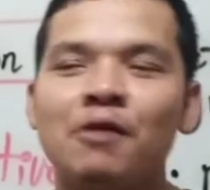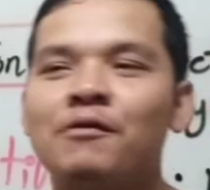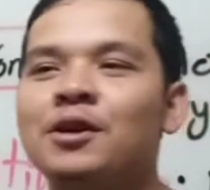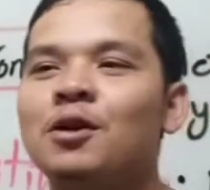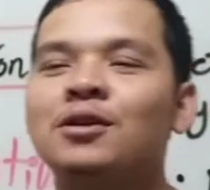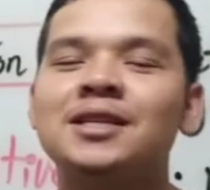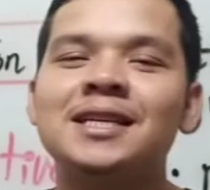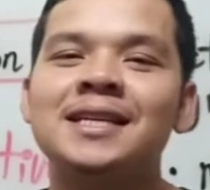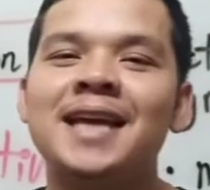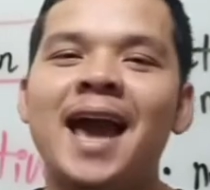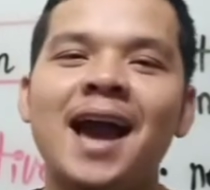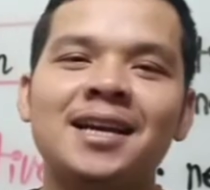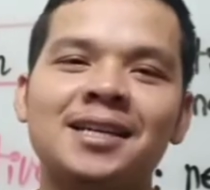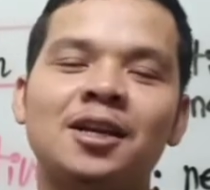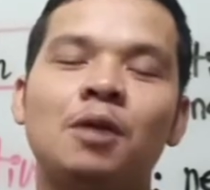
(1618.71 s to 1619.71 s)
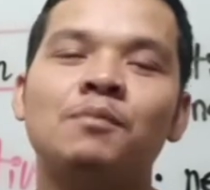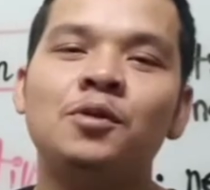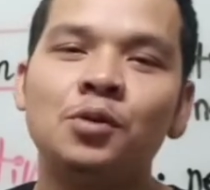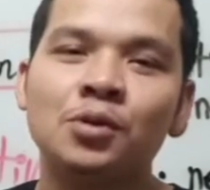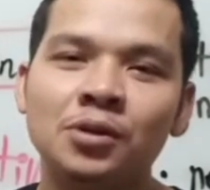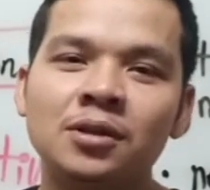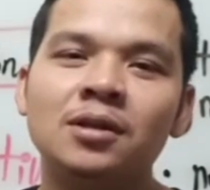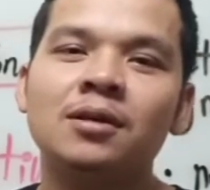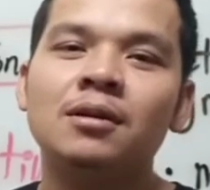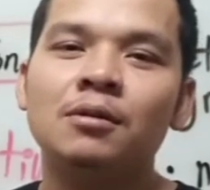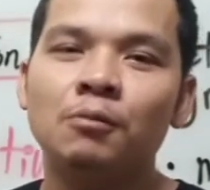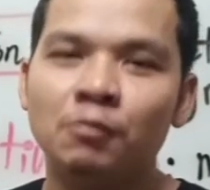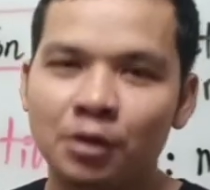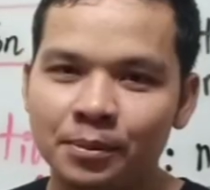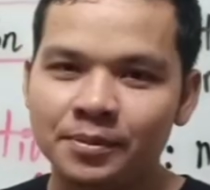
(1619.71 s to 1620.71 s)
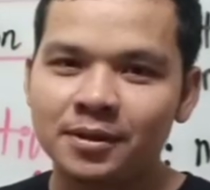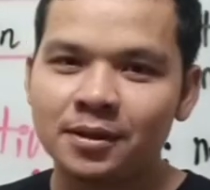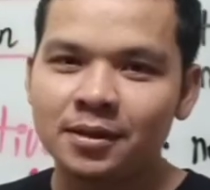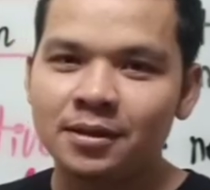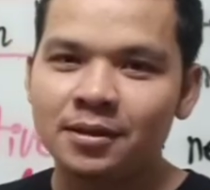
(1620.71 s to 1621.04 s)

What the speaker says: We don't see the action of those verbs.